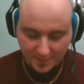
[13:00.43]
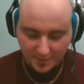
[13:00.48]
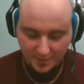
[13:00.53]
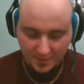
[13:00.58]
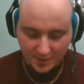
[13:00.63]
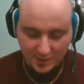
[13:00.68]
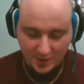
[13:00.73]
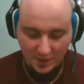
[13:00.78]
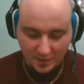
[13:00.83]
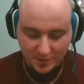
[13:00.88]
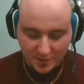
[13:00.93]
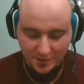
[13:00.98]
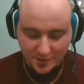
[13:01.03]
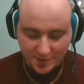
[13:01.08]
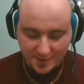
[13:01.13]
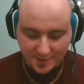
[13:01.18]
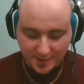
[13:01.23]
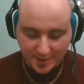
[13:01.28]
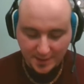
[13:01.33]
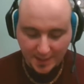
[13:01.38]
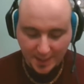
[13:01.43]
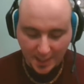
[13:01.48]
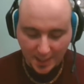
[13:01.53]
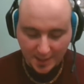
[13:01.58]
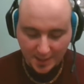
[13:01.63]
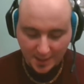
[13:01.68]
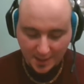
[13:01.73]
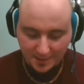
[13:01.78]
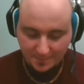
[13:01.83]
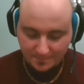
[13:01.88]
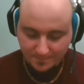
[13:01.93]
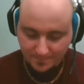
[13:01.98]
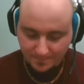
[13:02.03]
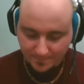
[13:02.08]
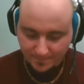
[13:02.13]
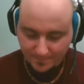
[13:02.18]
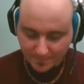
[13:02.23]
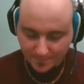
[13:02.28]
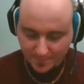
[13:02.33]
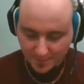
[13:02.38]
knowledge is jnanam,
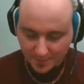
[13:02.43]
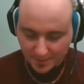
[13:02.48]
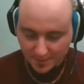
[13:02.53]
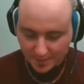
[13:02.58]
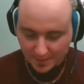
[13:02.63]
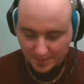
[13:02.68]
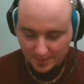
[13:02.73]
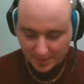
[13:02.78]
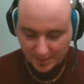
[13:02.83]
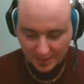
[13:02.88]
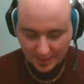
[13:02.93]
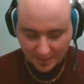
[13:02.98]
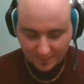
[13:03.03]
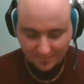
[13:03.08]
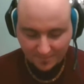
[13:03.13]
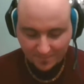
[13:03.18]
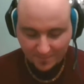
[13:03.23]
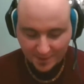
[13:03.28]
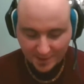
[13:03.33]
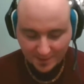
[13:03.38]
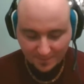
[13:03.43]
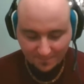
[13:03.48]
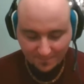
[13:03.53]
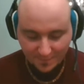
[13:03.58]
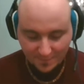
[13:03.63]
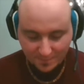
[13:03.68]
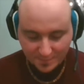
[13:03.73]
and freedom from